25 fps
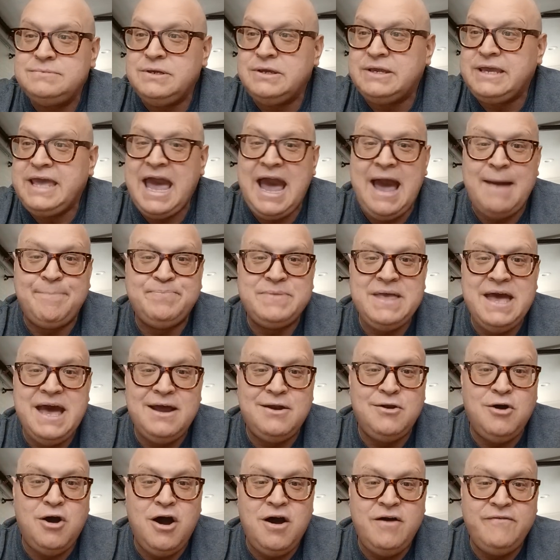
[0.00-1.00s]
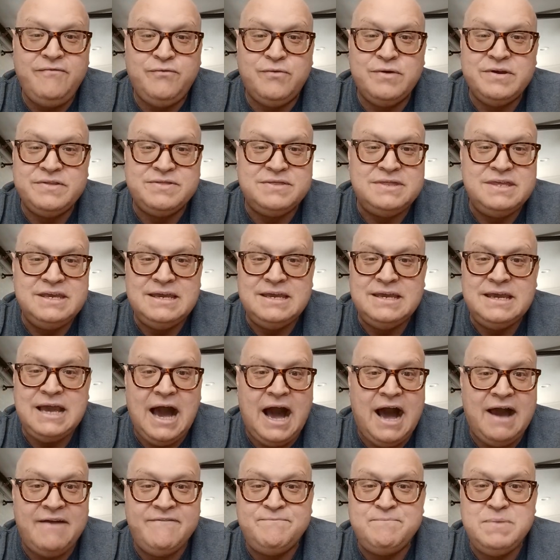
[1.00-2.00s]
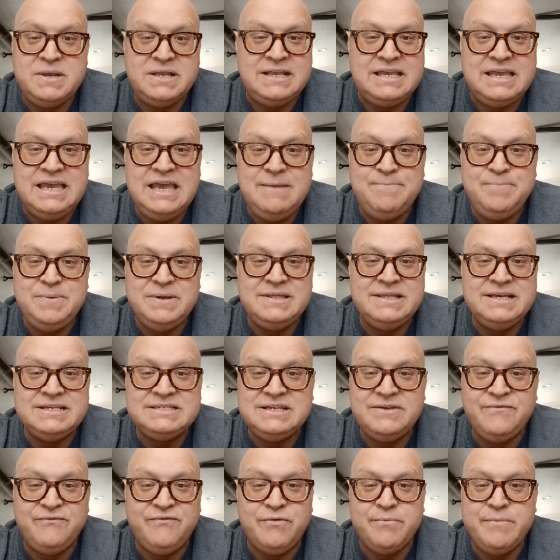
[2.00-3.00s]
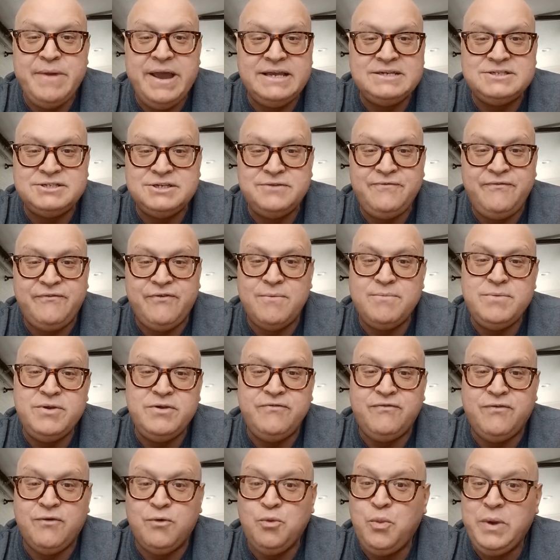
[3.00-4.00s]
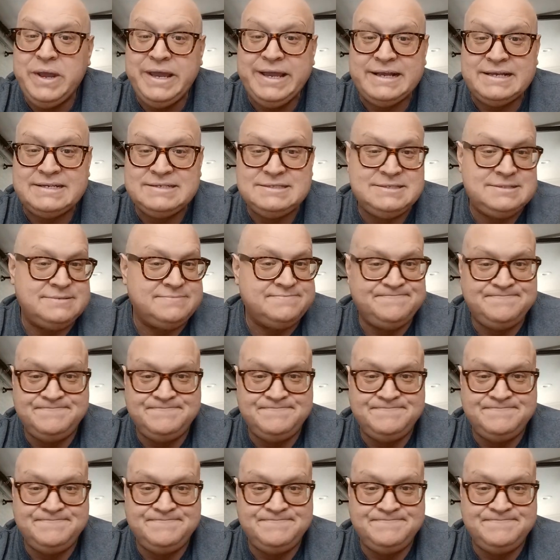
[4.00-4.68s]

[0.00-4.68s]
cap that off with "I've been keeping this information from you for weeks."